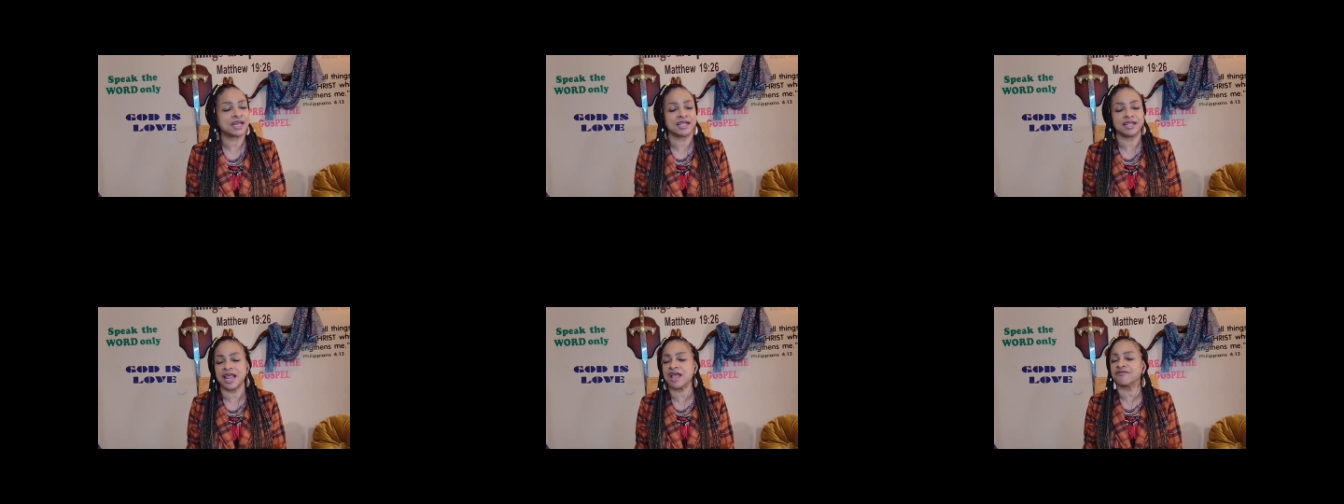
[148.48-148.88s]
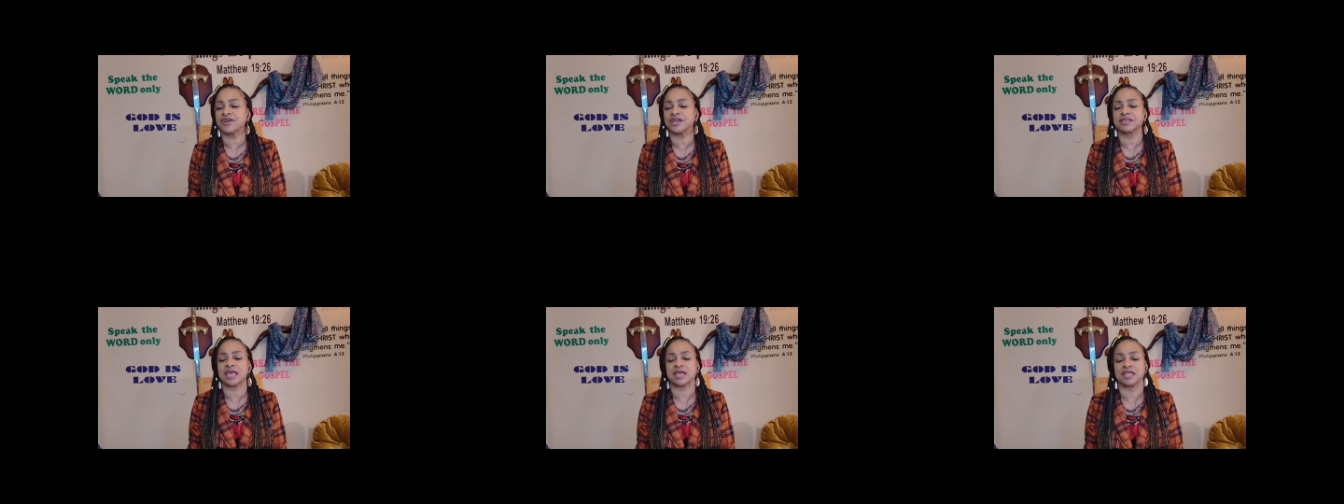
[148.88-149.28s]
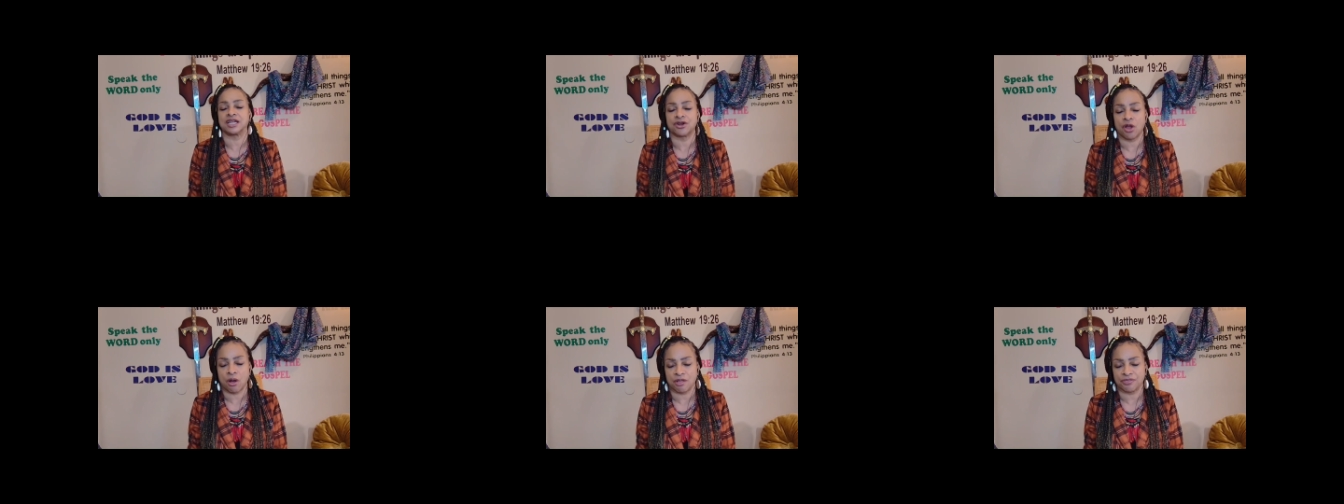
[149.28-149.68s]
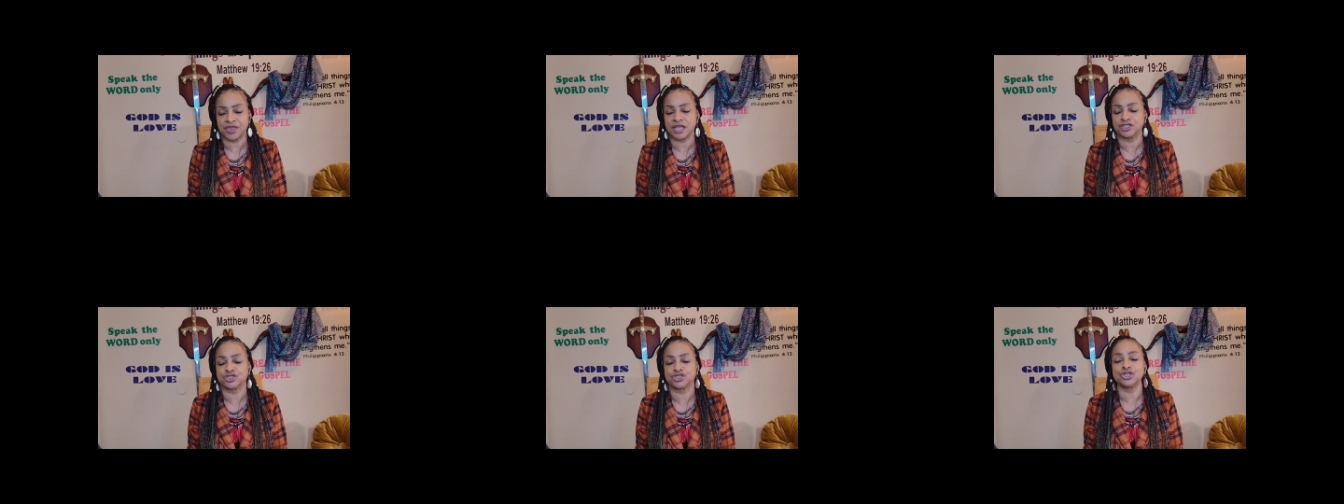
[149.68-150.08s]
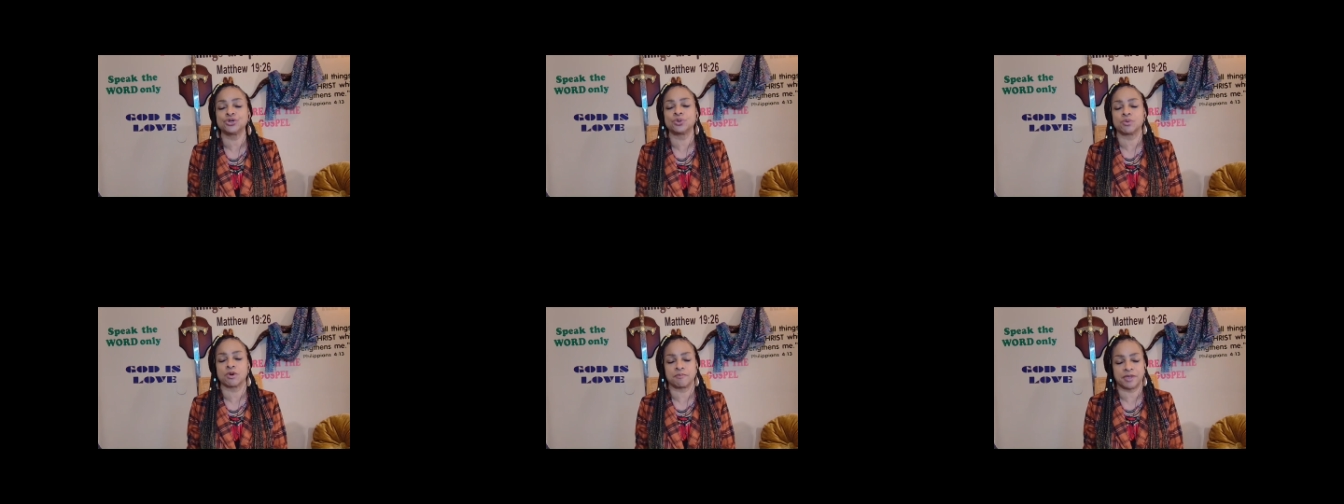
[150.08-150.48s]
that in everything and in all things
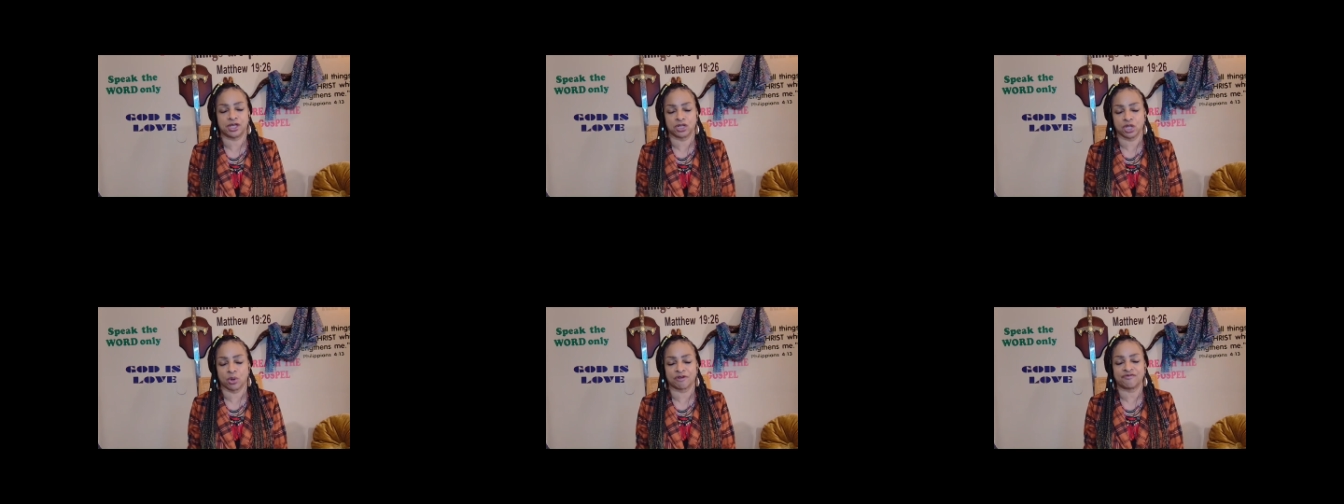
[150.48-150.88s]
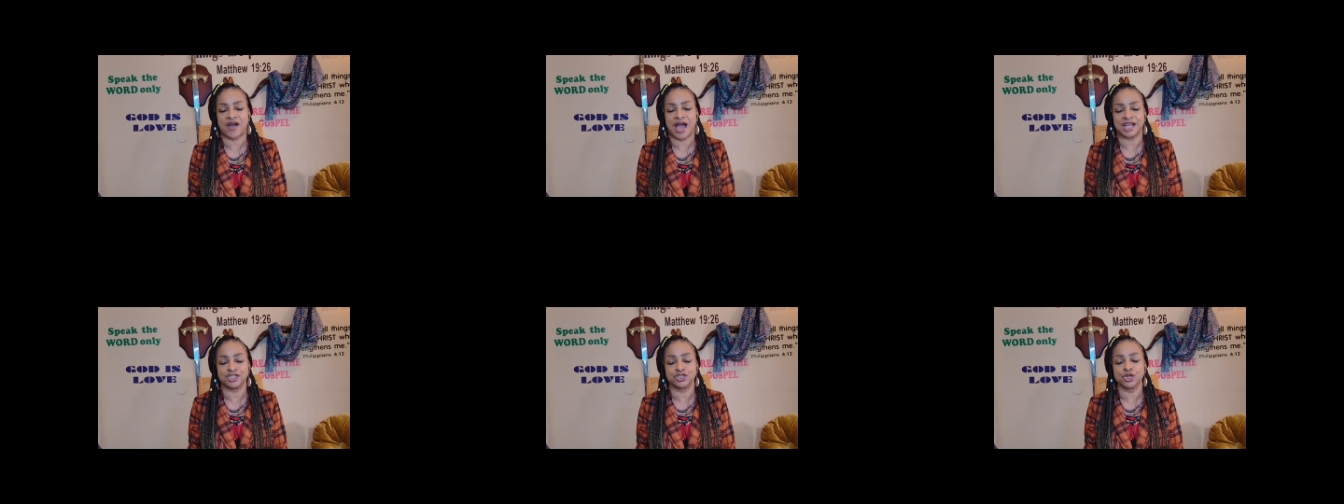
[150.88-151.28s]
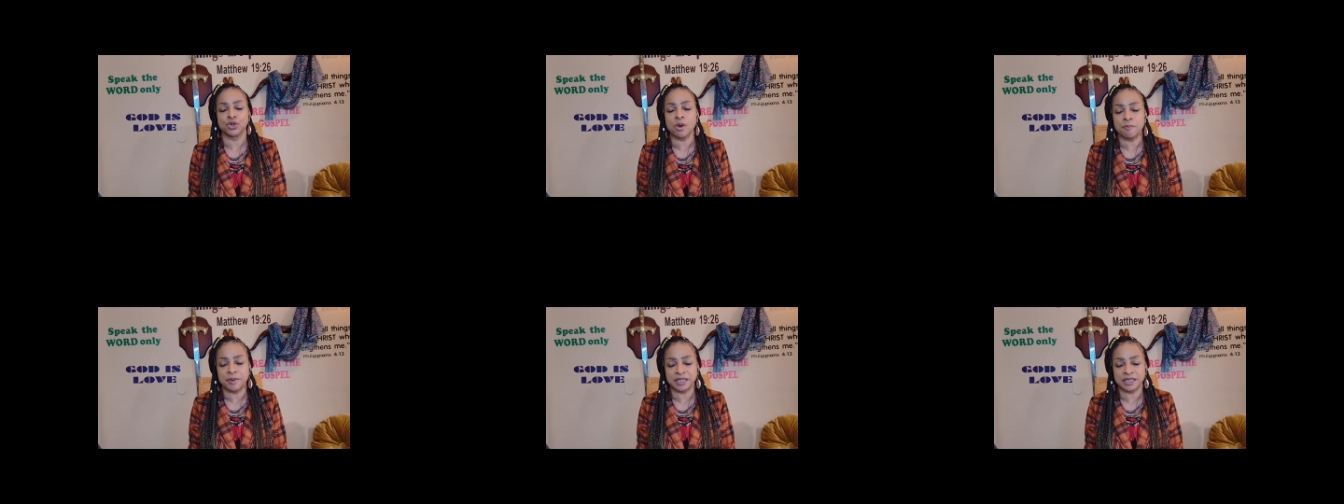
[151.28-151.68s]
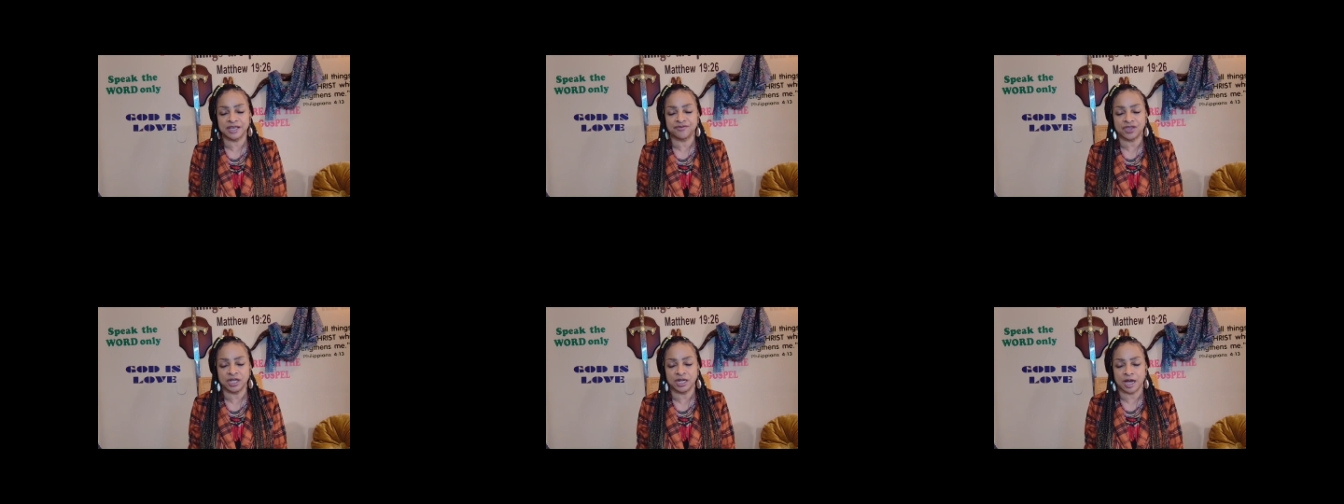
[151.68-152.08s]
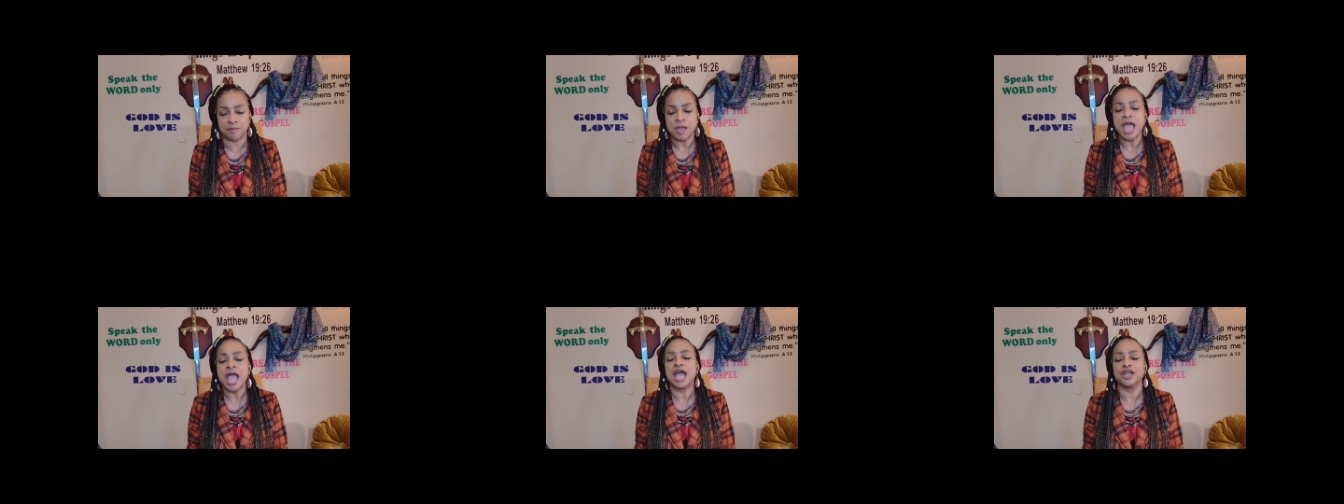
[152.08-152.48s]
you will be glorified, you will be lifted up,